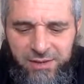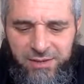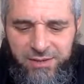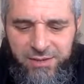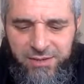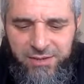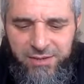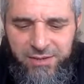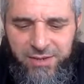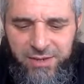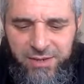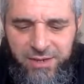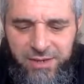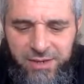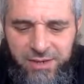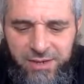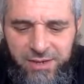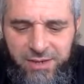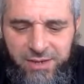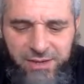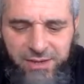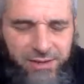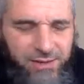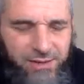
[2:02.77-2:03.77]
This is,
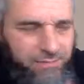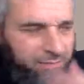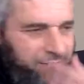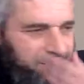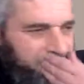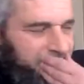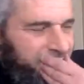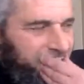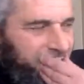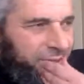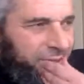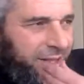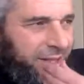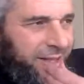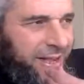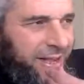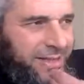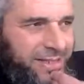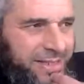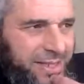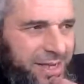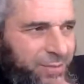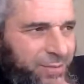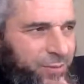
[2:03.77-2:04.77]
uh, you know, the
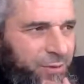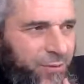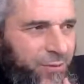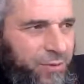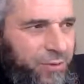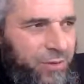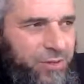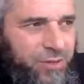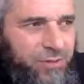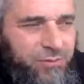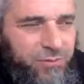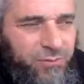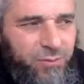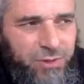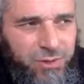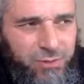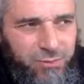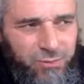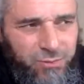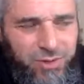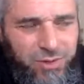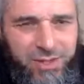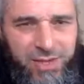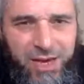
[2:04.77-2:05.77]
last time when we when
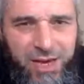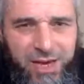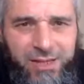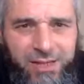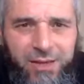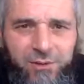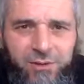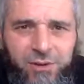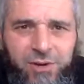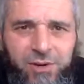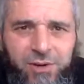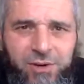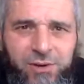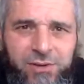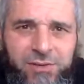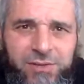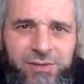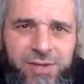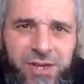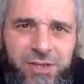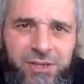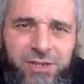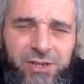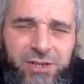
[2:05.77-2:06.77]
we had our
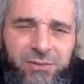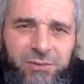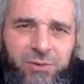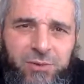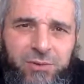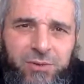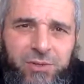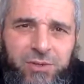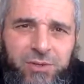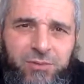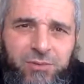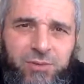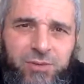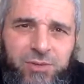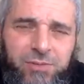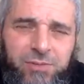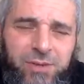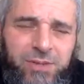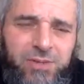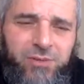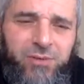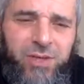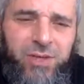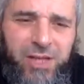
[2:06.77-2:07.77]
session, we, it was
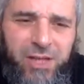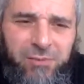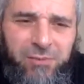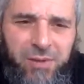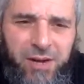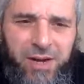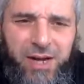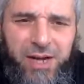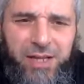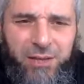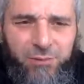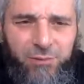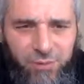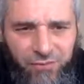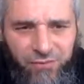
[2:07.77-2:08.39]
about Surat Al-Baqarah.